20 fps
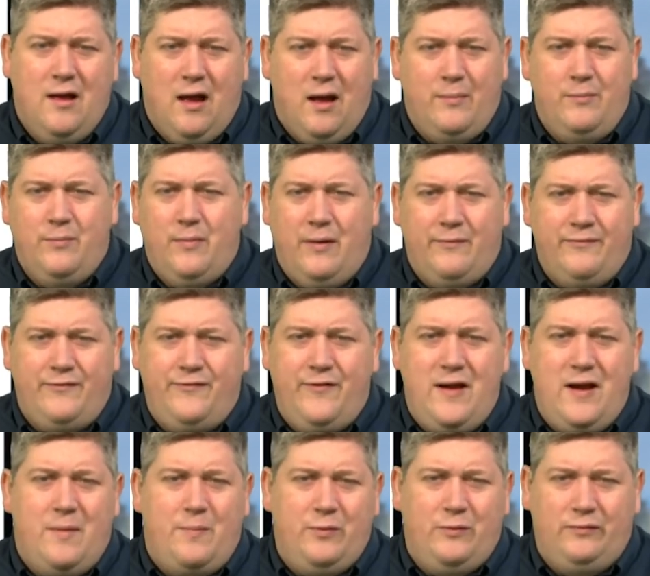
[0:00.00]
I'm, I'm
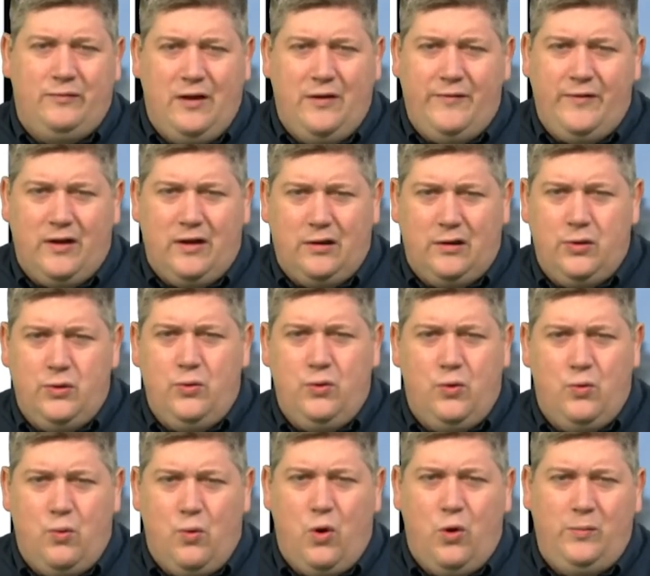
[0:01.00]
fed up of living a
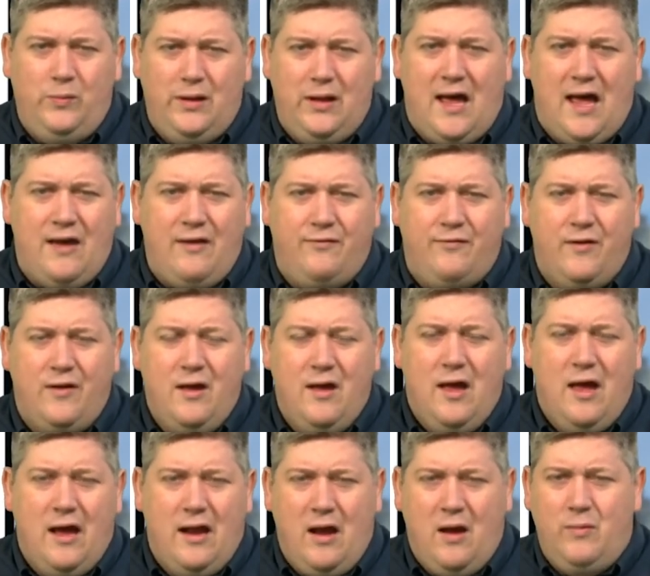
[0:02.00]
lukewarm
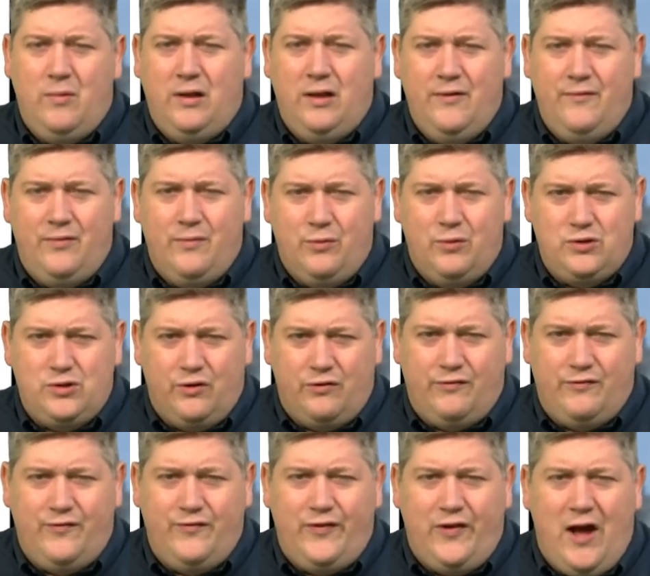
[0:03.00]
life, and I want to live the most on
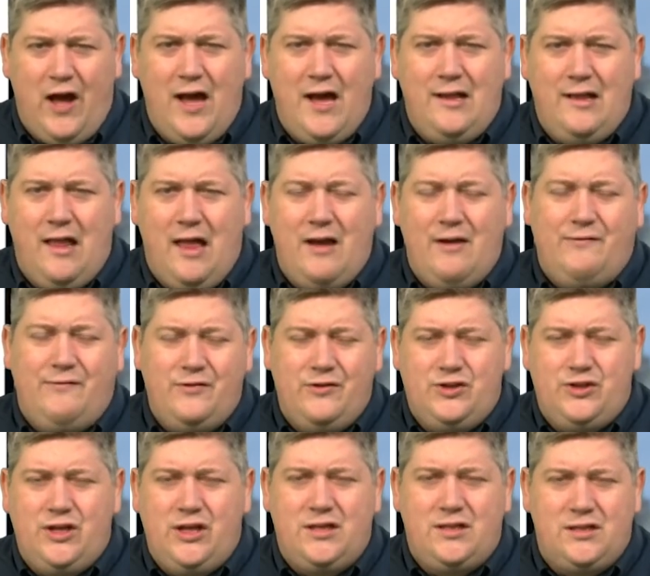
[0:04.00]
fire life for
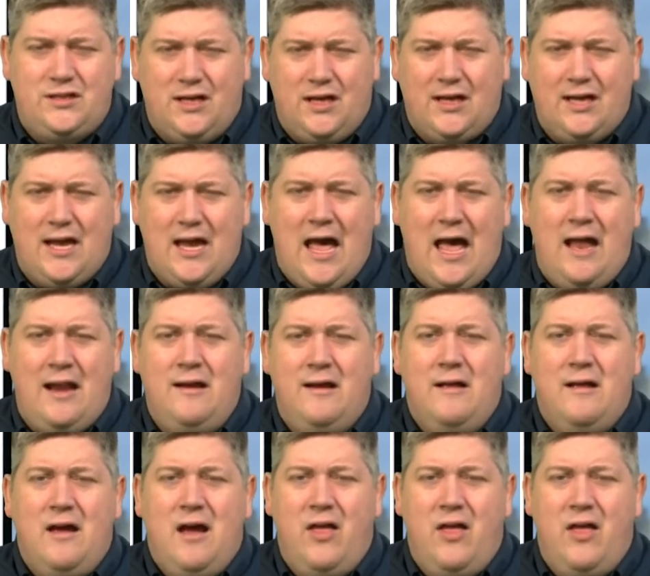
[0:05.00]
Jesus I can.